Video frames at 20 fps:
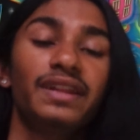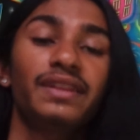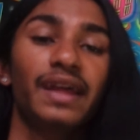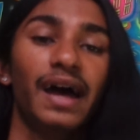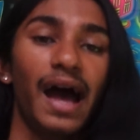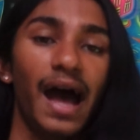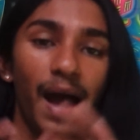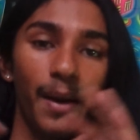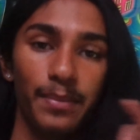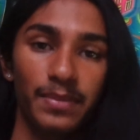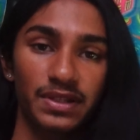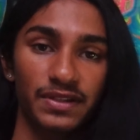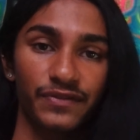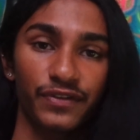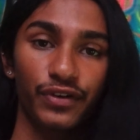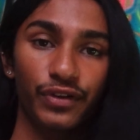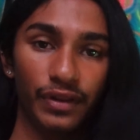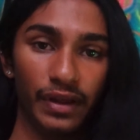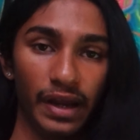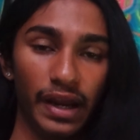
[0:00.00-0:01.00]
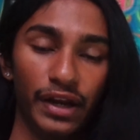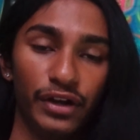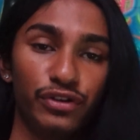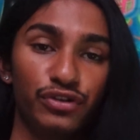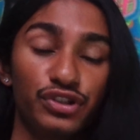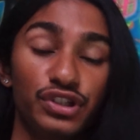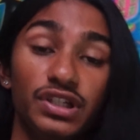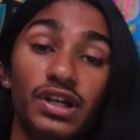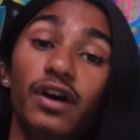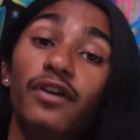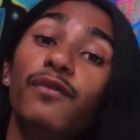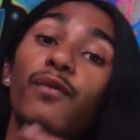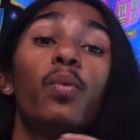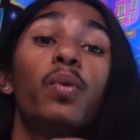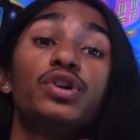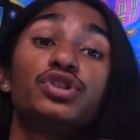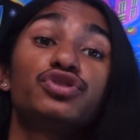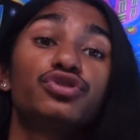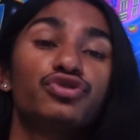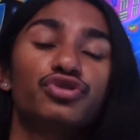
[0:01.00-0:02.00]
the atmosphere and the energy of
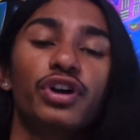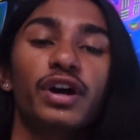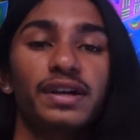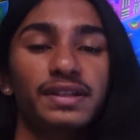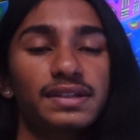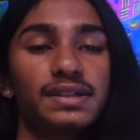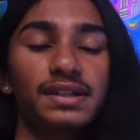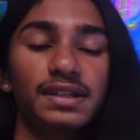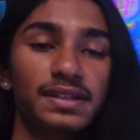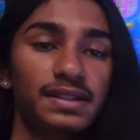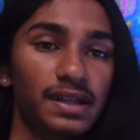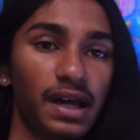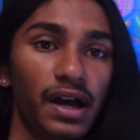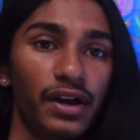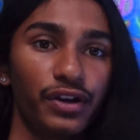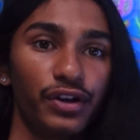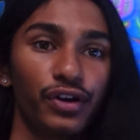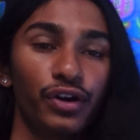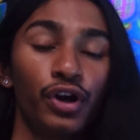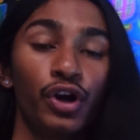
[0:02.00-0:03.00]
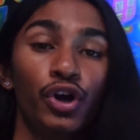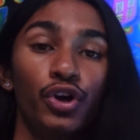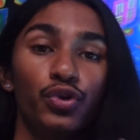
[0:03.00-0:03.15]
what you're trying to desire.